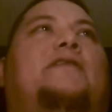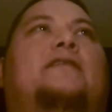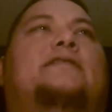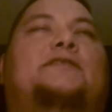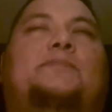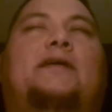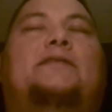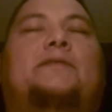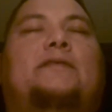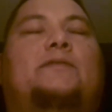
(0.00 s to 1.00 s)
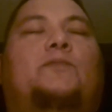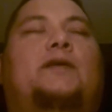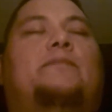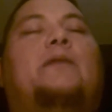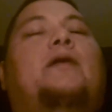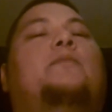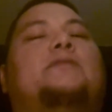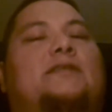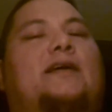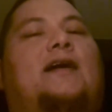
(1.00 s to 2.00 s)
finally explained to her when my mom
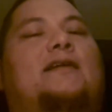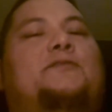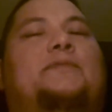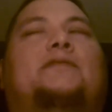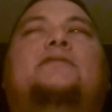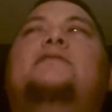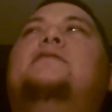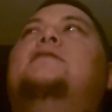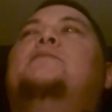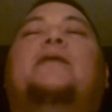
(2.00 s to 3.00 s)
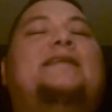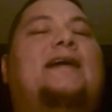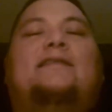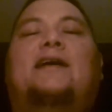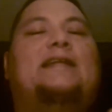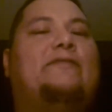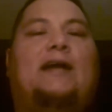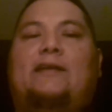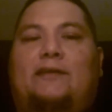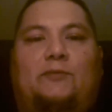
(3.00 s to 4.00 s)
was in the hospital. My dad and I never
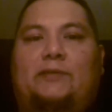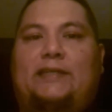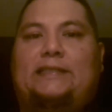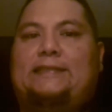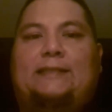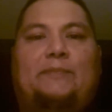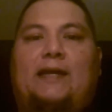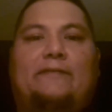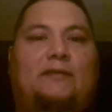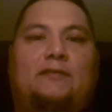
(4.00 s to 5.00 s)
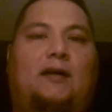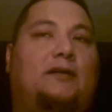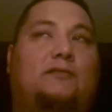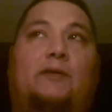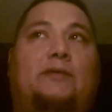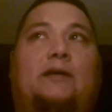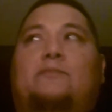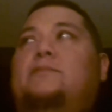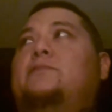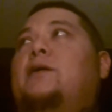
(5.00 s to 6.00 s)
had a good relationship ever growing up.
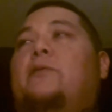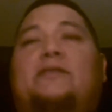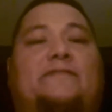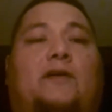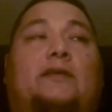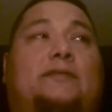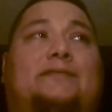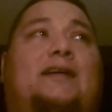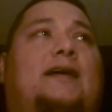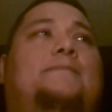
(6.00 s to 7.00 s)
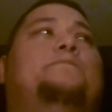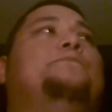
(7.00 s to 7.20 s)
We always fought a lot.